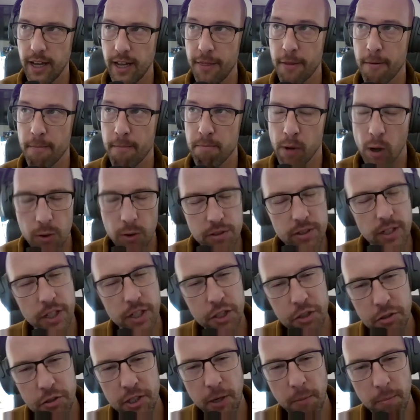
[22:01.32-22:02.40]
And the most
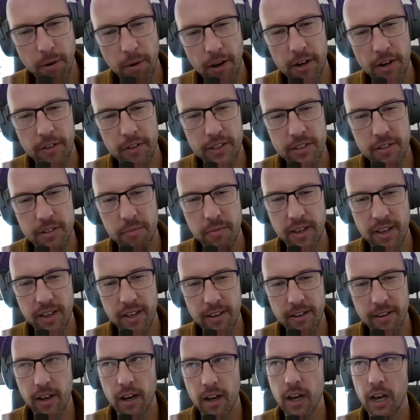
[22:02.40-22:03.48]
interesting part of it to me,
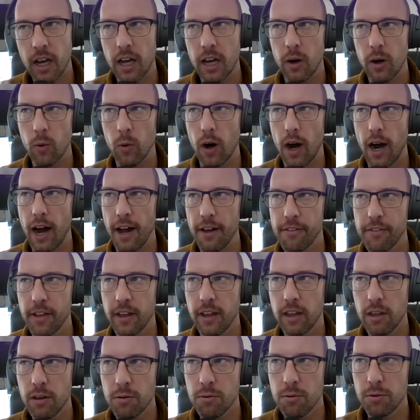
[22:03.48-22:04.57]
I
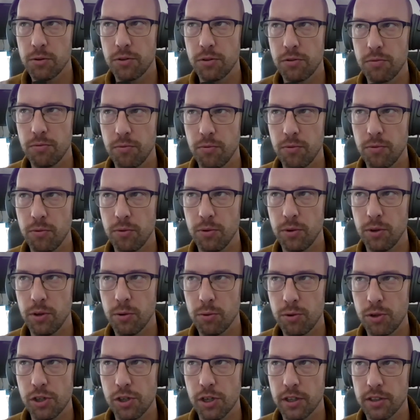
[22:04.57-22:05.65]
think you
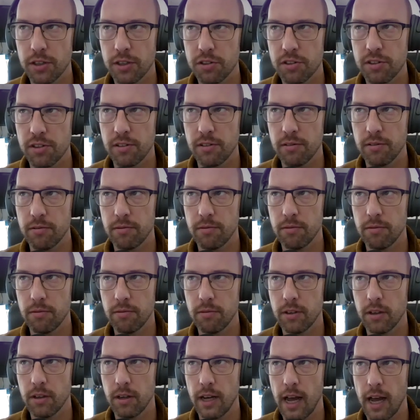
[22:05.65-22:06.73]
just
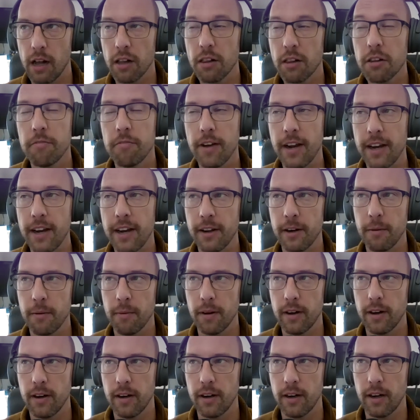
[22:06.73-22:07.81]
elevated
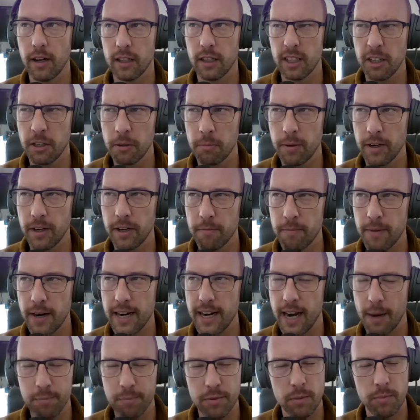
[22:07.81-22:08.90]
a little bit of my
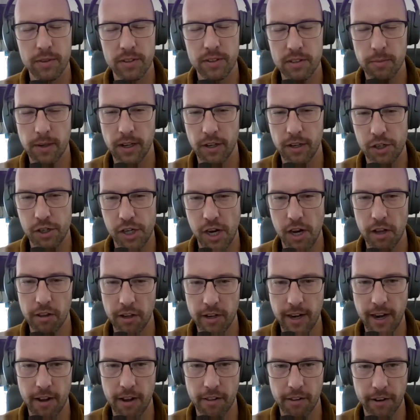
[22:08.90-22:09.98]
optimism on
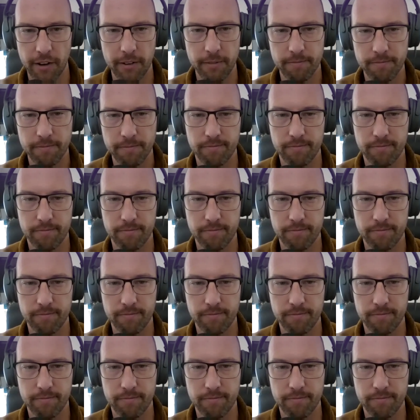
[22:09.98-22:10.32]
Jalen Nailor.